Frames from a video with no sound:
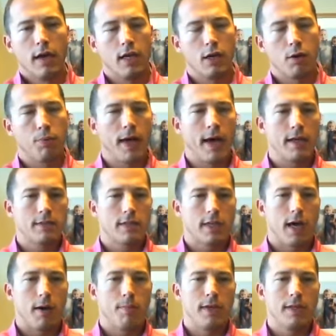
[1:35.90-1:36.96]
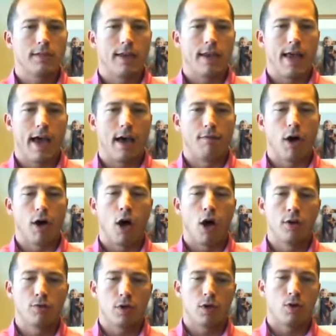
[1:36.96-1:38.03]
and it applies to companies that have
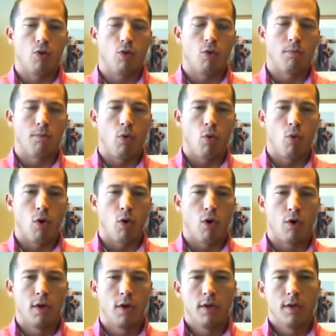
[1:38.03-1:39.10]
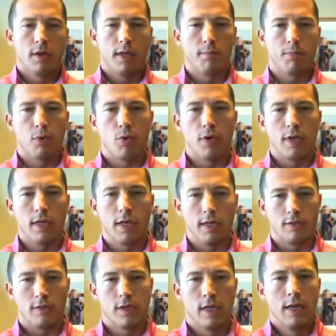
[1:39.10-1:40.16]
100 or more
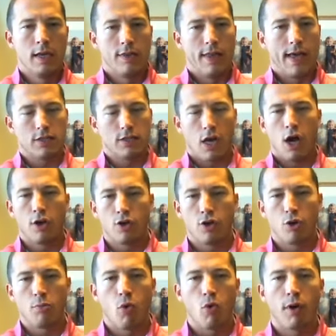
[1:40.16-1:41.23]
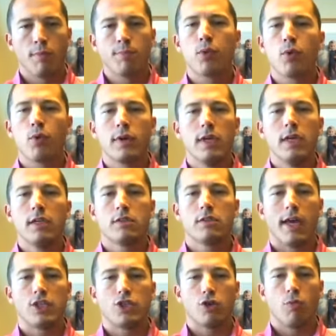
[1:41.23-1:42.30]
employees. That's 100 or more employees
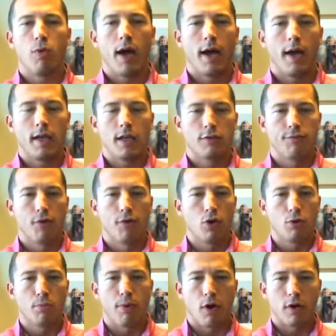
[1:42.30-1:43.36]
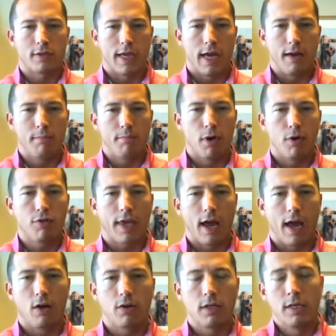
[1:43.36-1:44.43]
nationwide. It's full or part-time, both
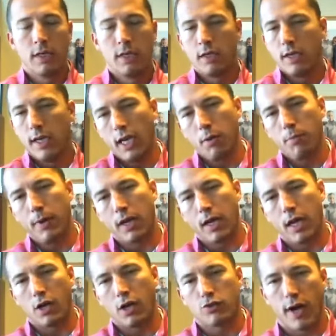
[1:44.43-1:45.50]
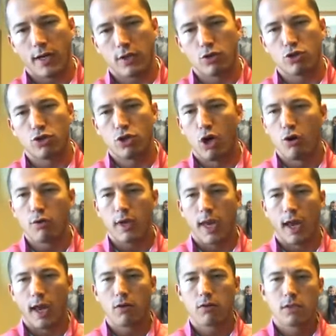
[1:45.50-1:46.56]
count. Independent contractors don't
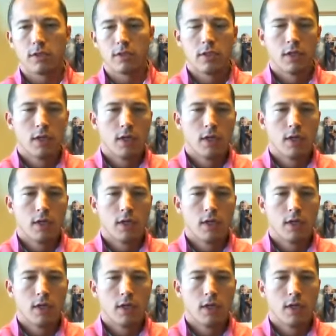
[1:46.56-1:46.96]
count.